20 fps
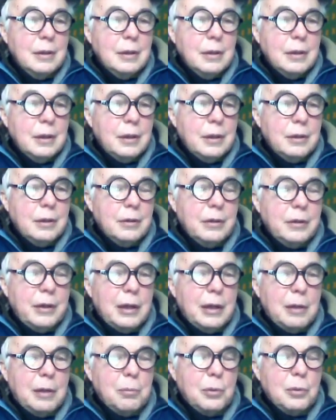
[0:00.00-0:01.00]
I heard
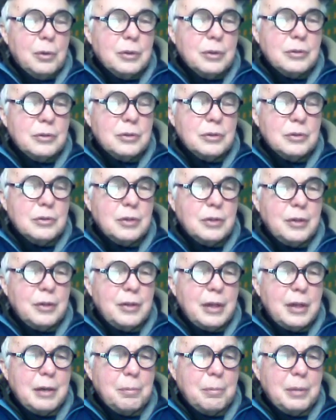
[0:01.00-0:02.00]
Al Morrison say
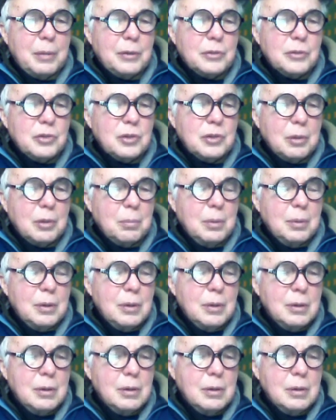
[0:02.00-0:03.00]
that about some
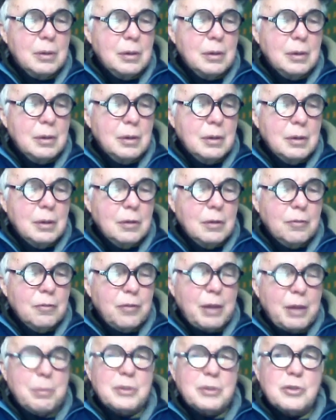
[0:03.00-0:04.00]

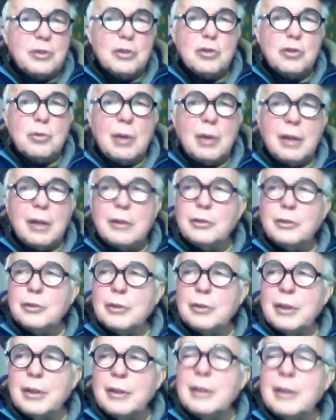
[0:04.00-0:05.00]
famous
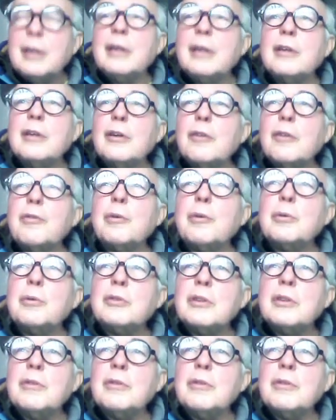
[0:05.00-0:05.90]
astrologer. I, I don't know if it was